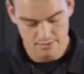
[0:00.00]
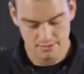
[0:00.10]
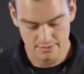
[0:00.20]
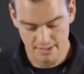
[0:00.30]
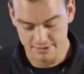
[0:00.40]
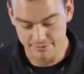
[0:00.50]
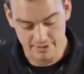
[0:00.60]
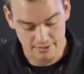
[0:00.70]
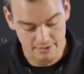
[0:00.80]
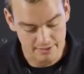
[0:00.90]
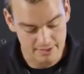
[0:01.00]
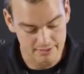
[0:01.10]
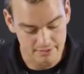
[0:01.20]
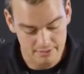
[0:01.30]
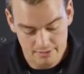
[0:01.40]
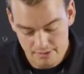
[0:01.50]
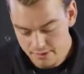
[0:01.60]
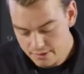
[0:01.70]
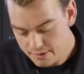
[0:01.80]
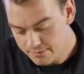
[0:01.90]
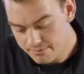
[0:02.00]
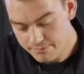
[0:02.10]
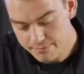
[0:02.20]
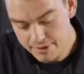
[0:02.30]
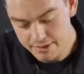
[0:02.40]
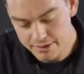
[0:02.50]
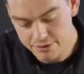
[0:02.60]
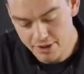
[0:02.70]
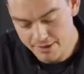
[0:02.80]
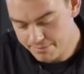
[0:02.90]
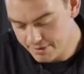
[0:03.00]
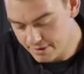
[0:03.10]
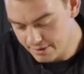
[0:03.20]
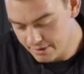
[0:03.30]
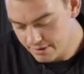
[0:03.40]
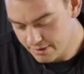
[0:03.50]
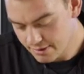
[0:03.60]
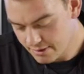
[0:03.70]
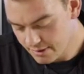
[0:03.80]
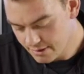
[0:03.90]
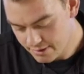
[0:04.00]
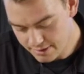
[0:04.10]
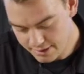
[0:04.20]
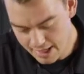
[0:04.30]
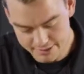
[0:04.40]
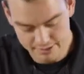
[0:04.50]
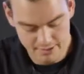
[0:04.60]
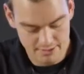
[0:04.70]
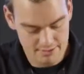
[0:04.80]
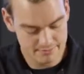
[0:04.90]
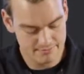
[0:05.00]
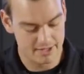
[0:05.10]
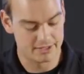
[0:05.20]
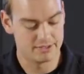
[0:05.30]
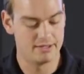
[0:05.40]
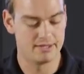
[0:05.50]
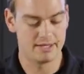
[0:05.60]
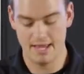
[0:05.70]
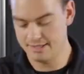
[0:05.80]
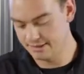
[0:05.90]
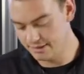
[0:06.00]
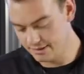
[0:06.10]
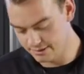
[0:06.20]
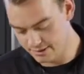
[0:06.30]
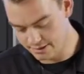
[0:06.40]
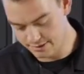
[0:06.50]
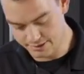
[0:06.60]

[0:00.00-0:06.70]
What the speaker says: All right, so we can go ahead and begin to drop the cases on, making sure that the gasket is on